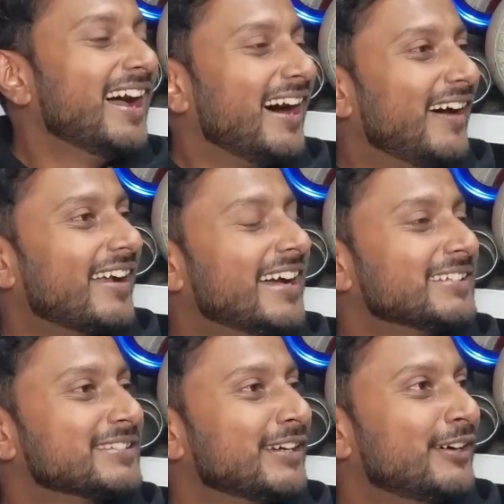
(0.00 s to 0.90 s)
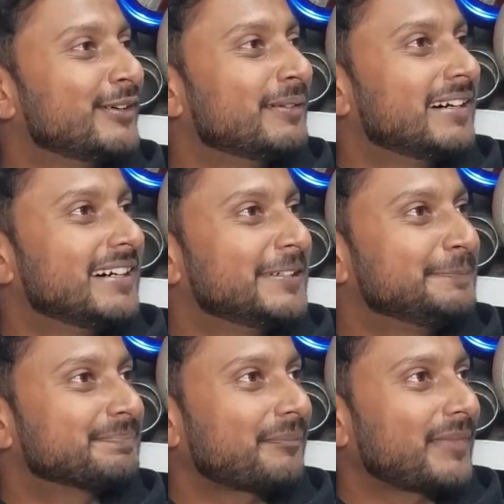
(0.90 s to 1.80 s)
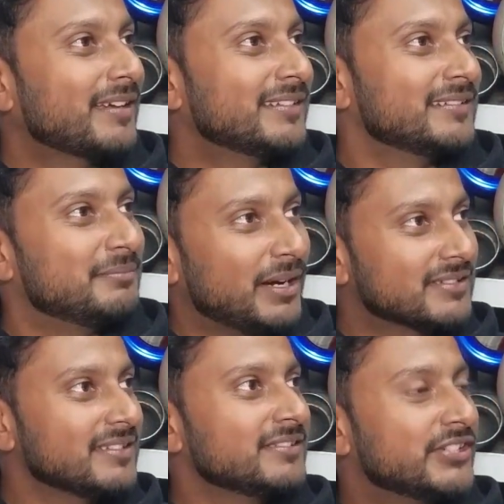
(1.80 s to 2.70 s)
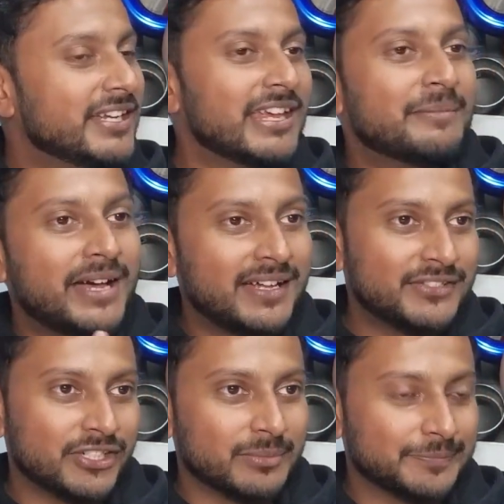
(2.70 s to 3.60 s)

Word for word: All right, so uh, muscle, JDM, and German.